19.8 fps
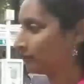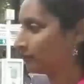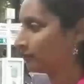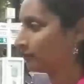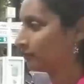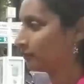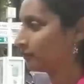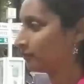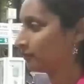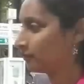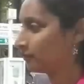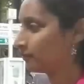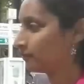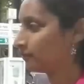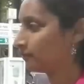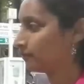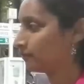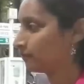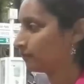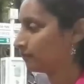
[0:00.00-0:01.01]

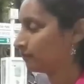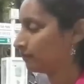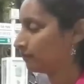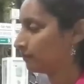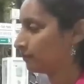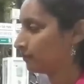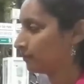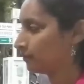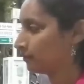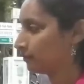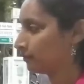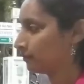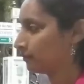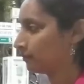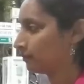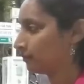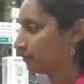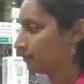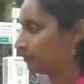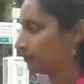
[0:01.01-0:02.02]

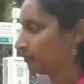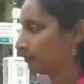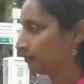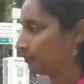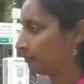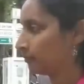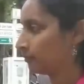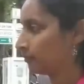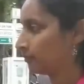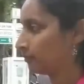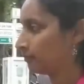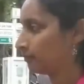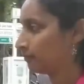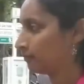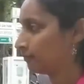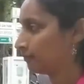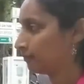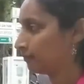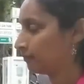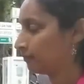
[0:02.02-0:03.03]

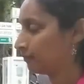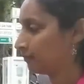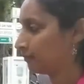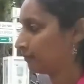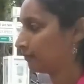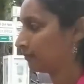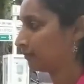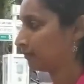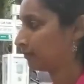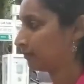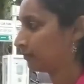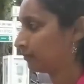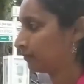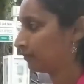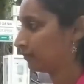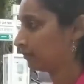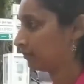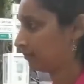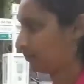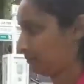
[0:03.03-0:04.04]

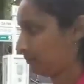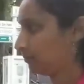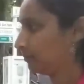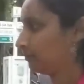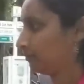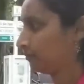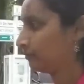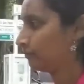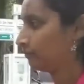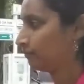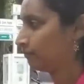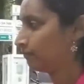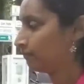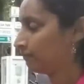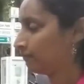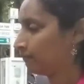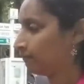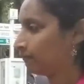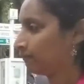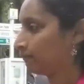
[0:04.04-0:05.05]

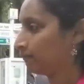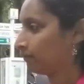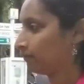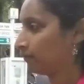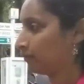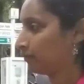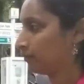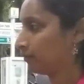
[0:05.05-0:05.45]
No words are spoken by the person on screen.